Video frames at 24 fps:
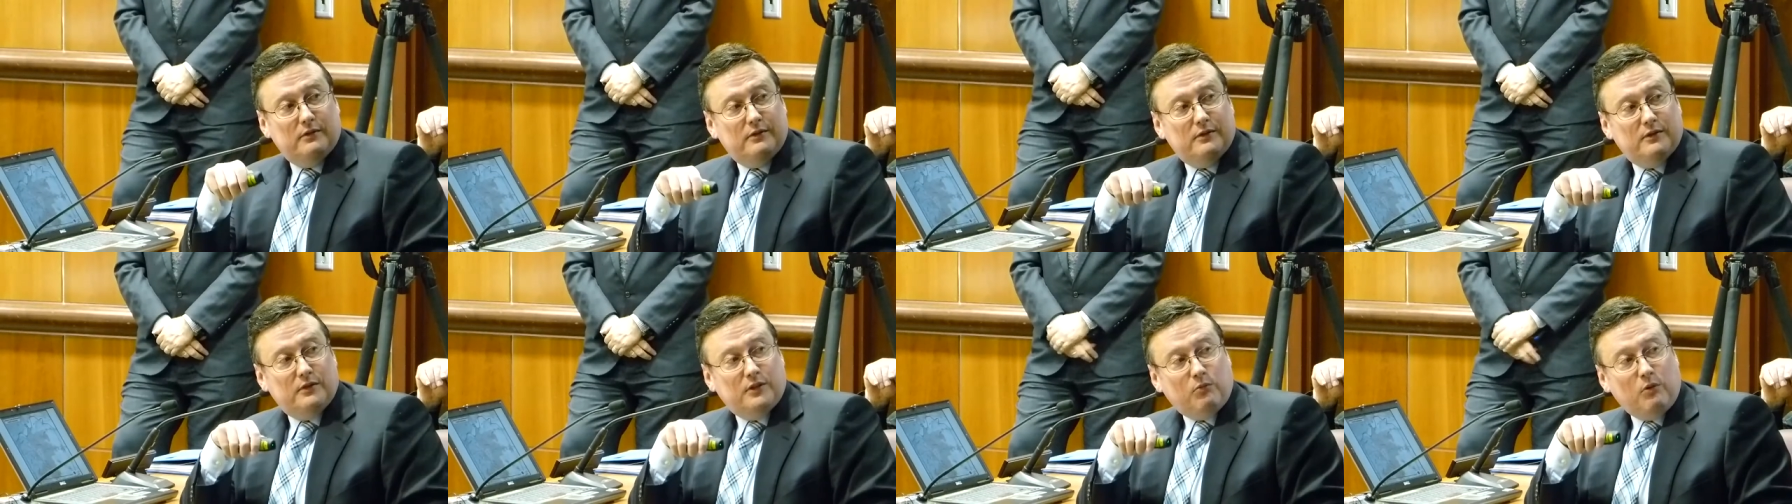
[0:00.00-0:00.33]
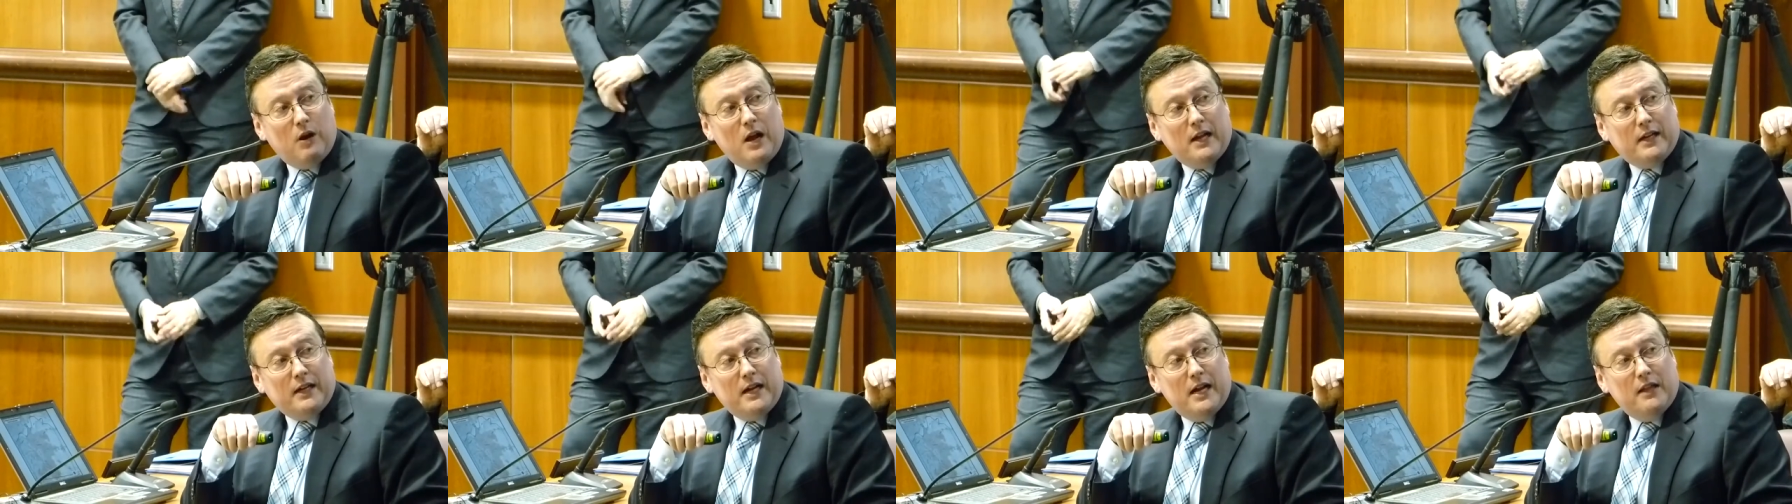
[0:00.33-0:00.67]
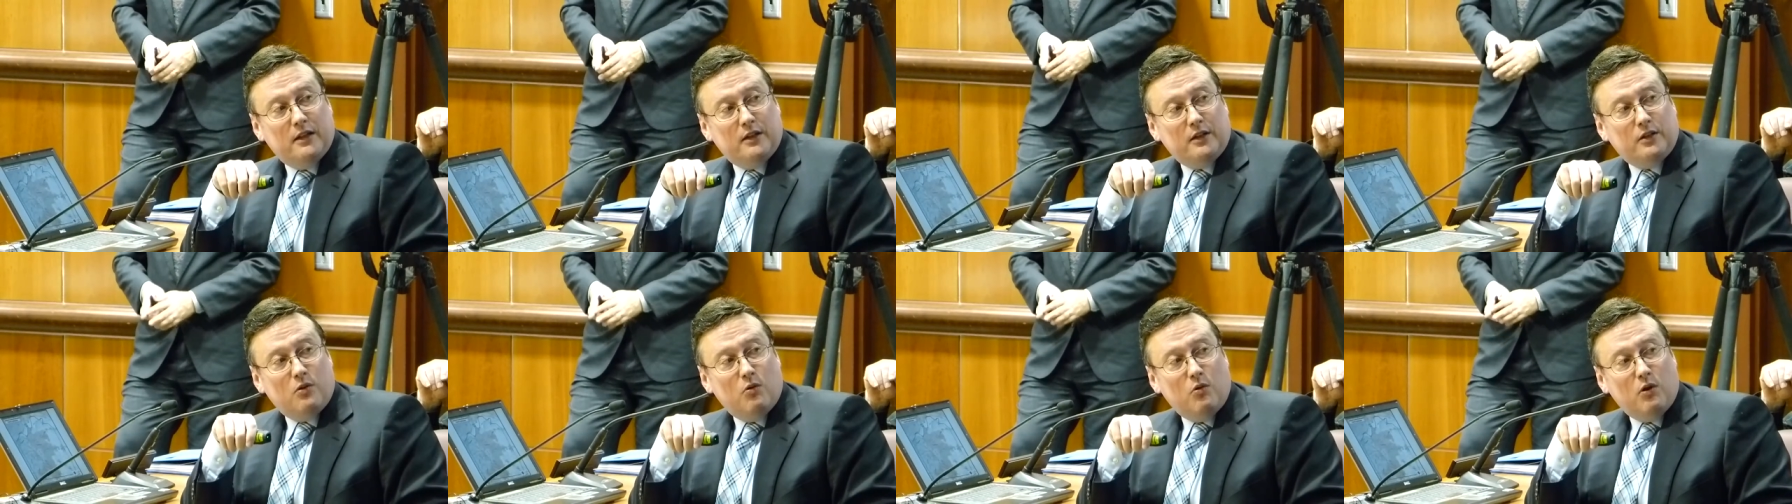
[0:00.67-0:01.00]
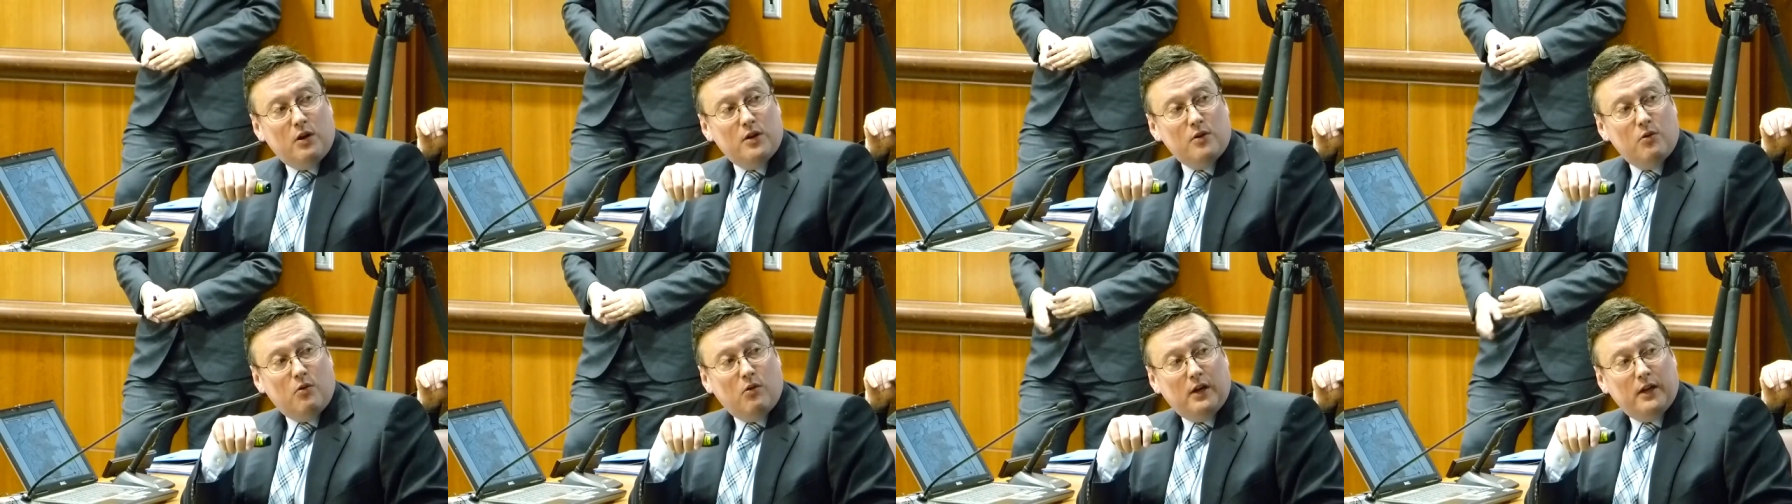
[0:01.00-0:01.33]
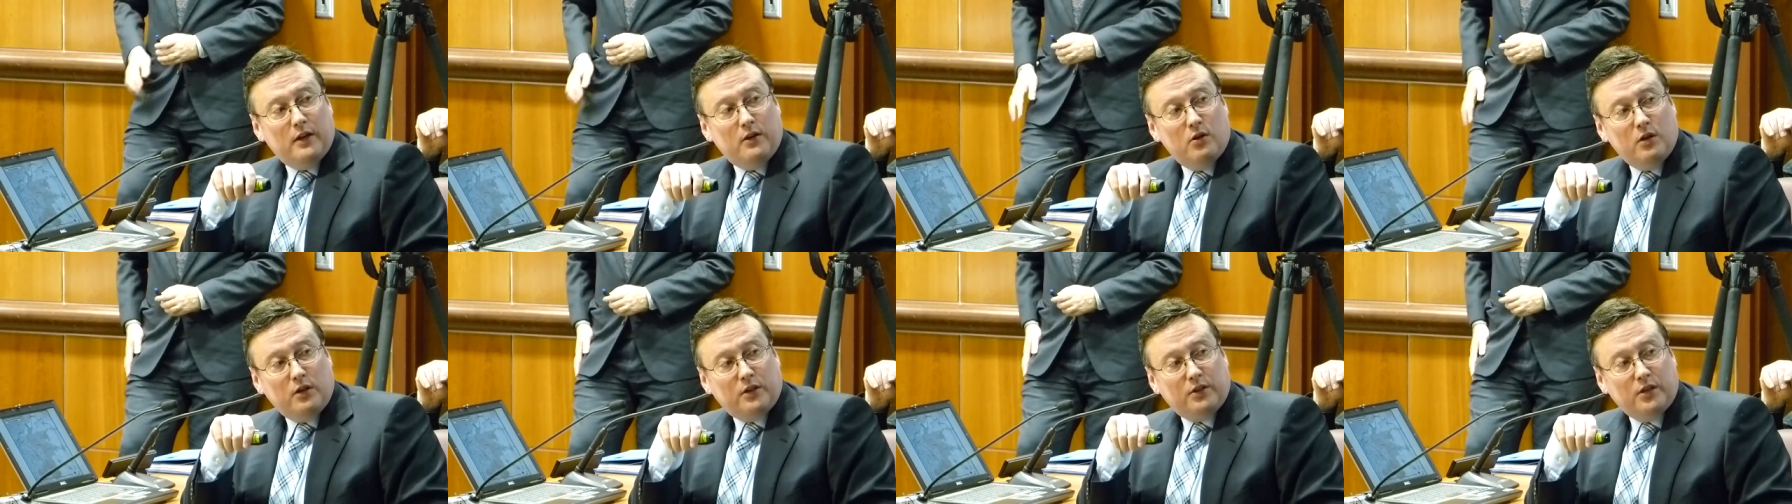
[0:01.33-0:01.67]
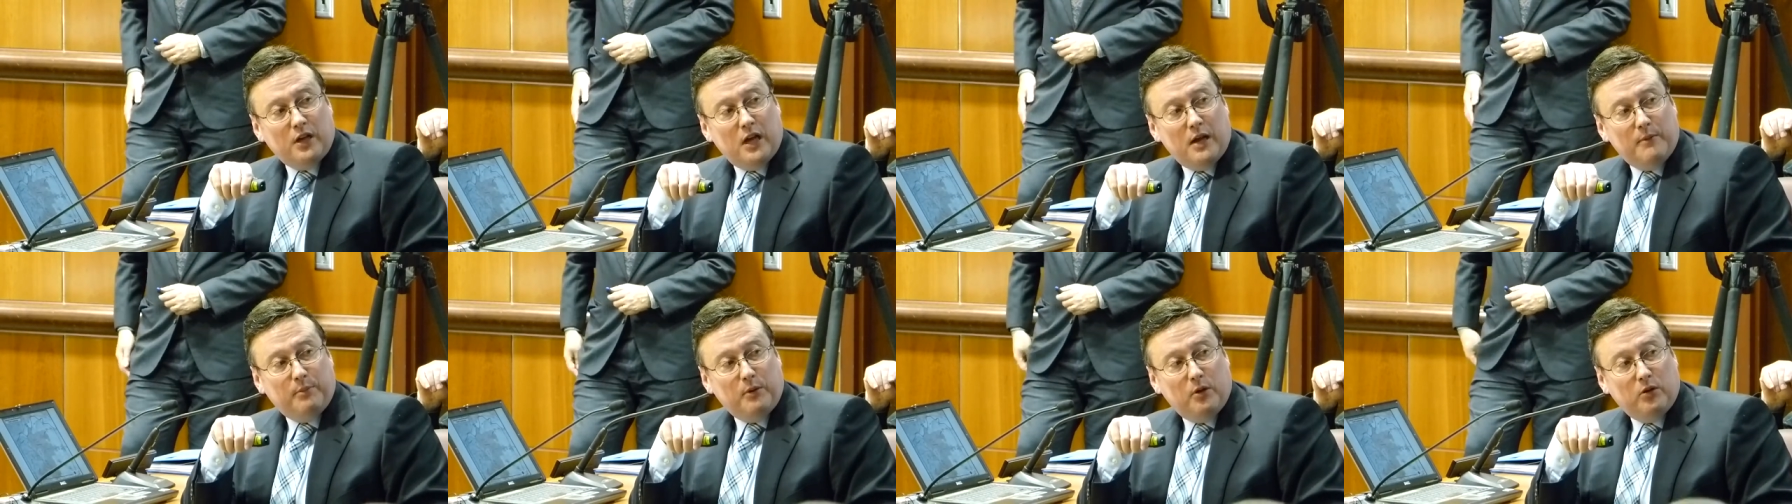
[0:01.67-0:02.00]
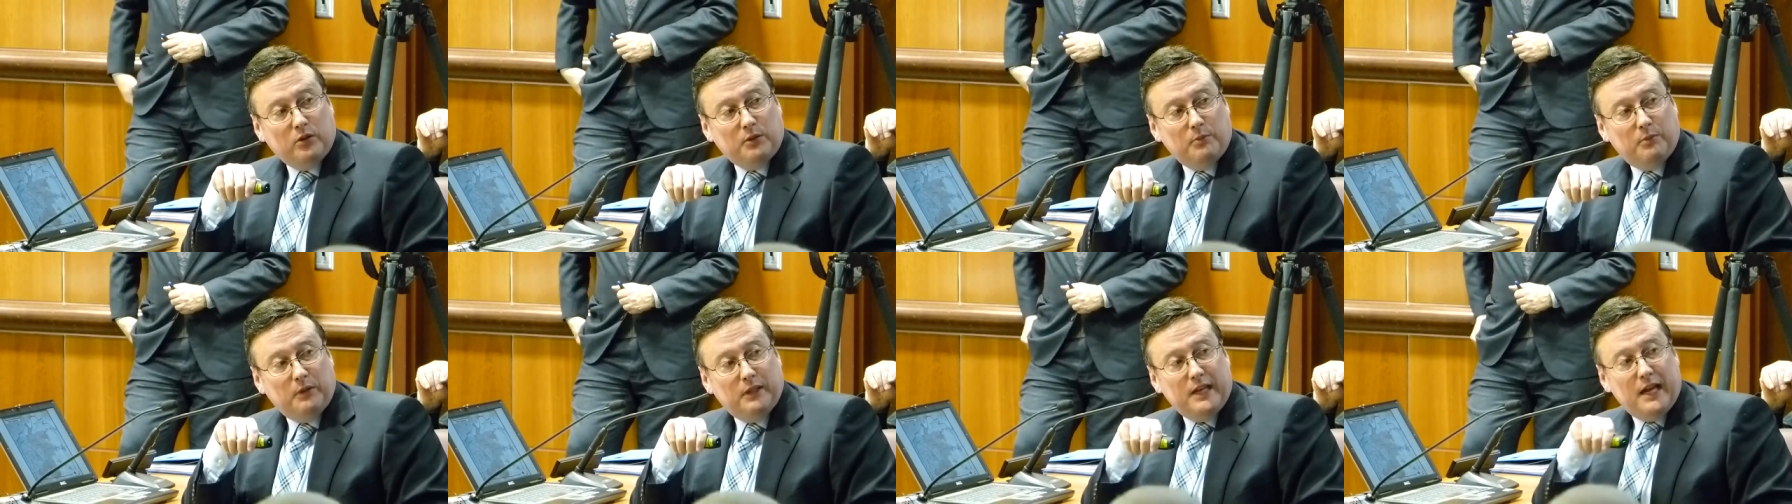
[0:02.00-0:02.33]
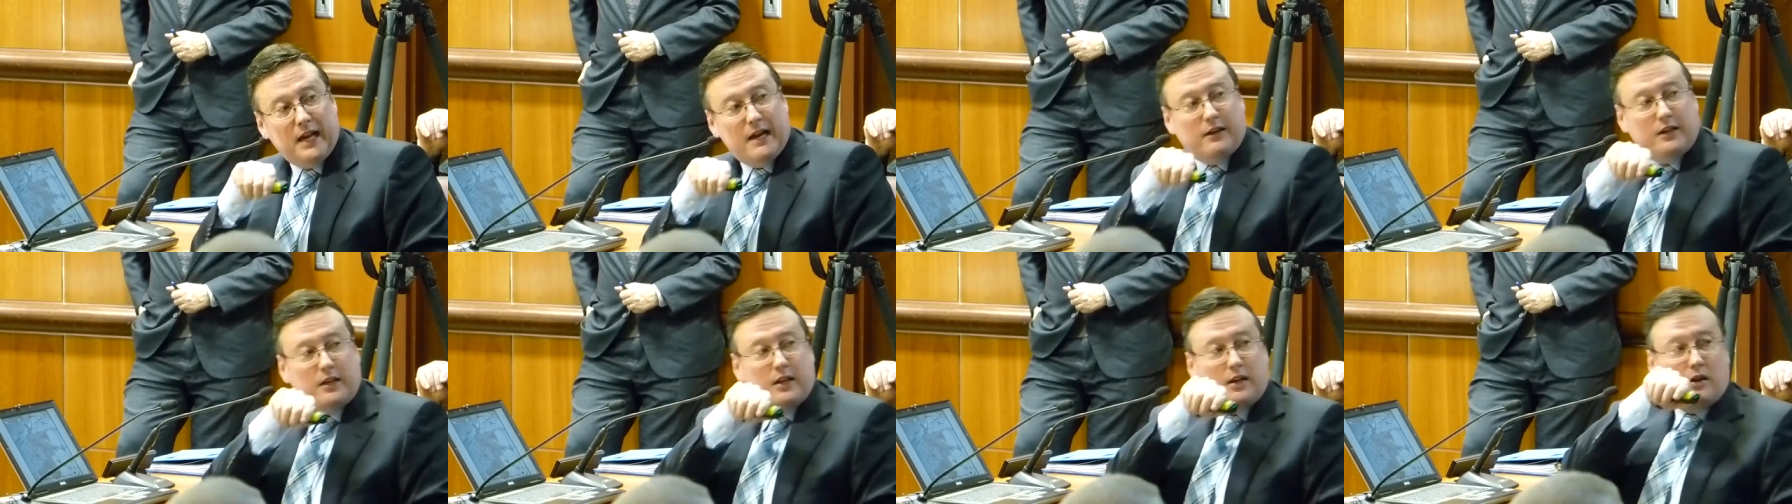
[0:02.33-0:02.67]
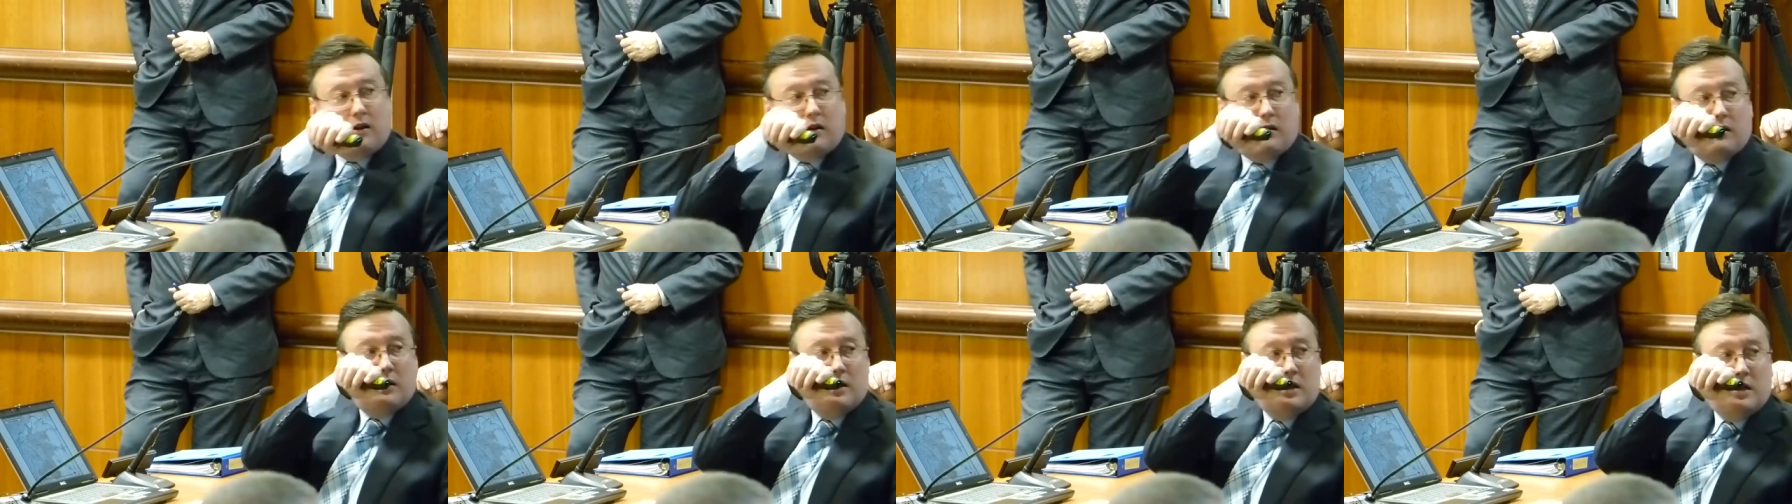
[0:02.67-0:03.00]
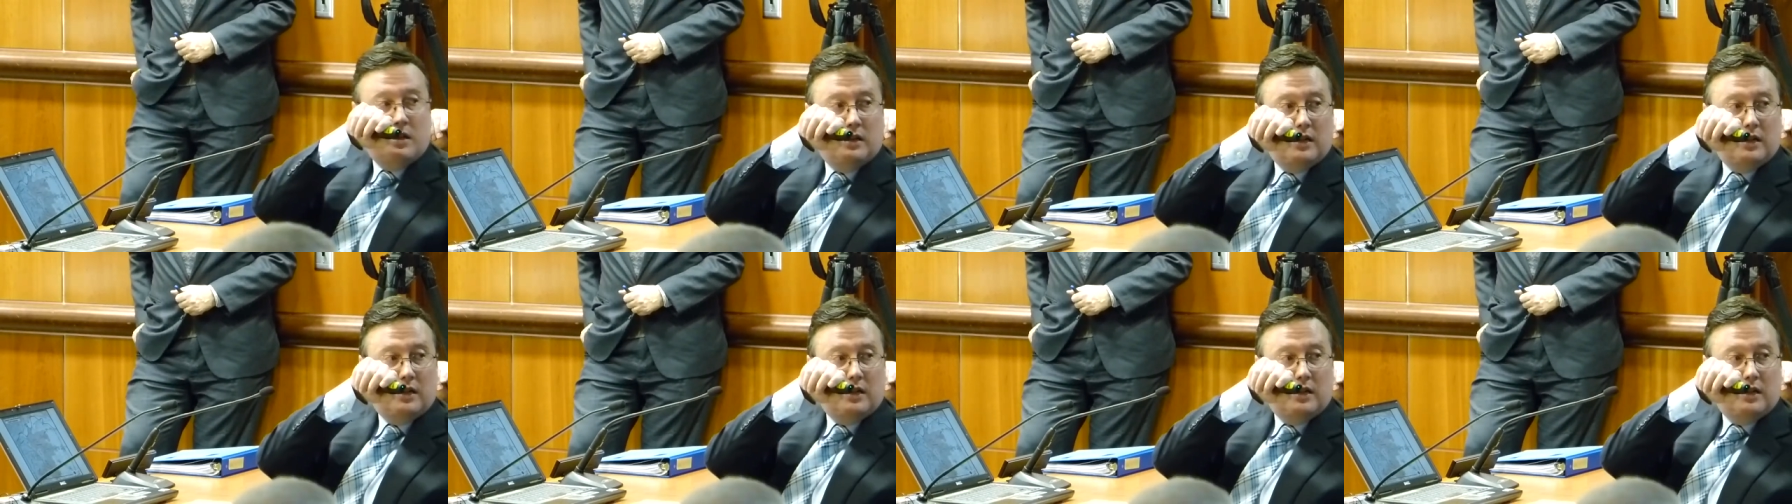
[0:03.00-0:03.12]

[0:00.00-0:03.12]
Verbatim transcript: the Rock Island corridor, it hooks up ultimately down here.